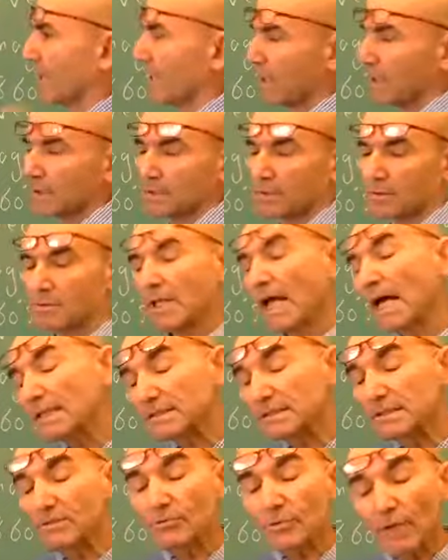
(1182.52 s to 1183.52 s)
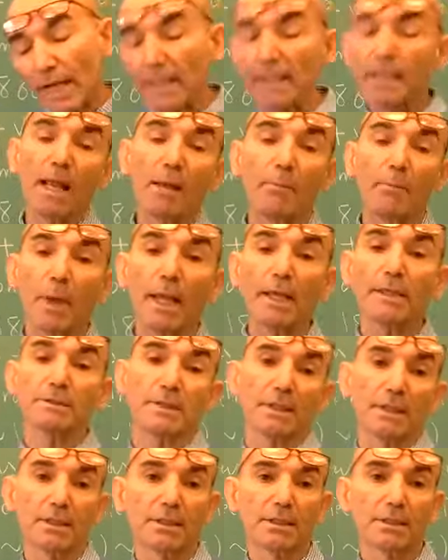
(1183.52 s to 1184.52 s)
So that's really
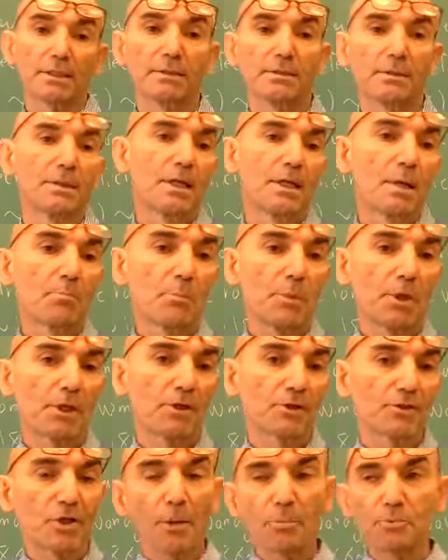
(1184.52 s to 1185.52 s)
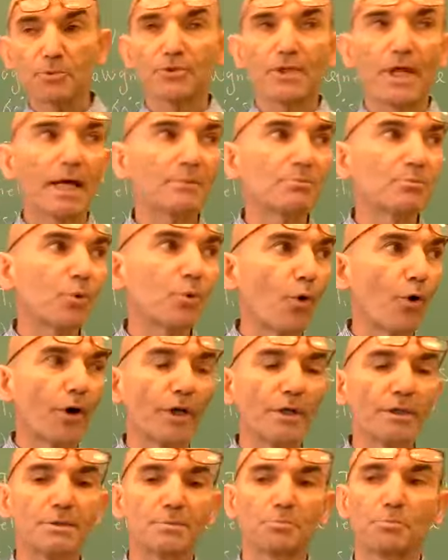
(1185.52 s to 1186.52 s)
amazing, because up to that
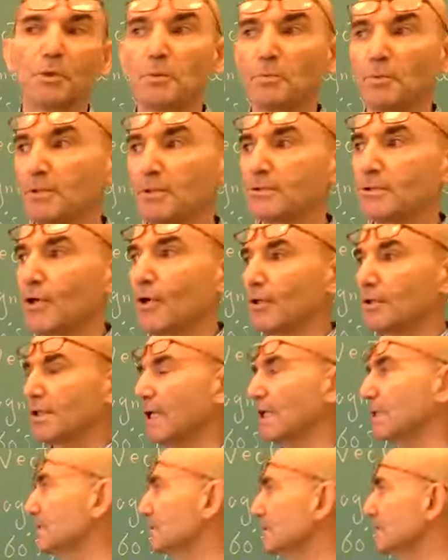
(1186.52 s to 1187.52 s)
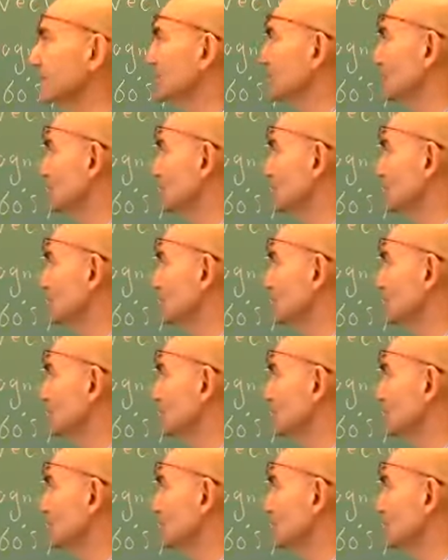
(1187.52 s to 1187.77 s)
point, people thought that these